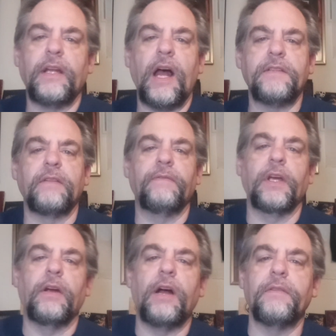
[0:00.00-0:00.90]
the dots and
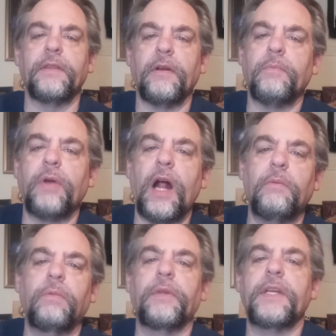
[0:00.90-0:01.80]
figure out that they're
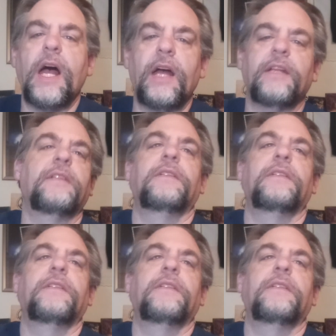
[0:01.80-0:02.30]
probably not